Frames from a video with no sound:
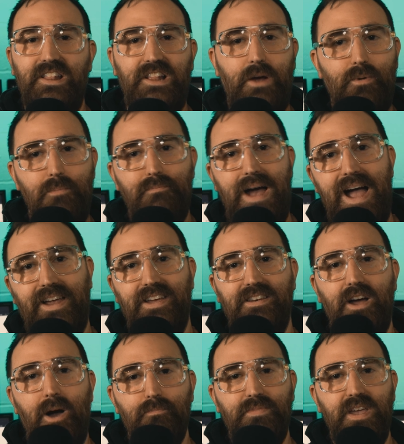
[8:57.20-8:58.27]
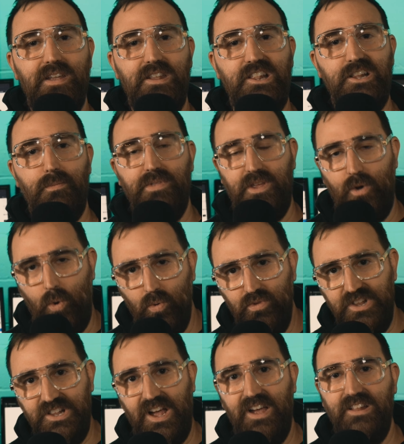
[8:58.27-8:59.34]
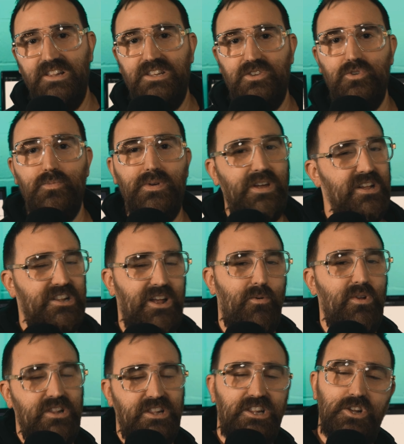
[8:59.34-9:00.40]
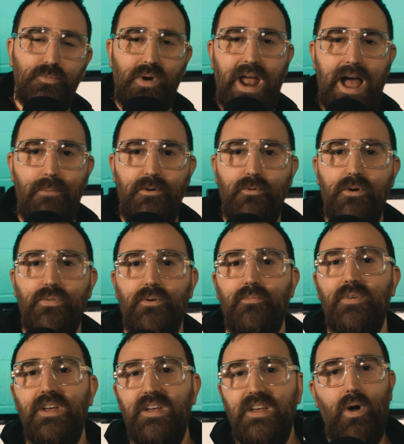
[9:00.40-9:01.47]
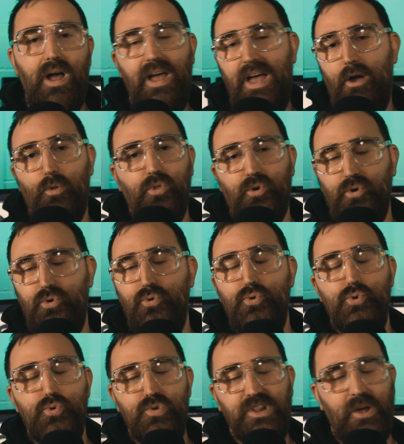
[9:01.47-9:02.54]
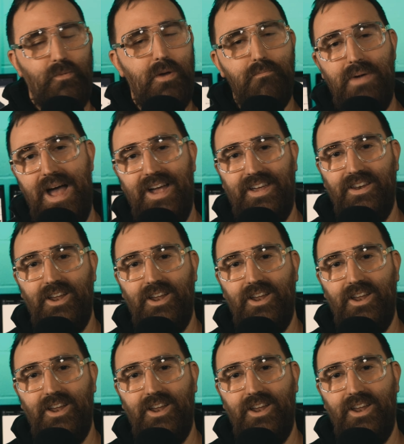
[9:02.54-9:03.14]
I went back and updated some of the old designs too because I wasn't super happy with them. Elder Ooze, I went back and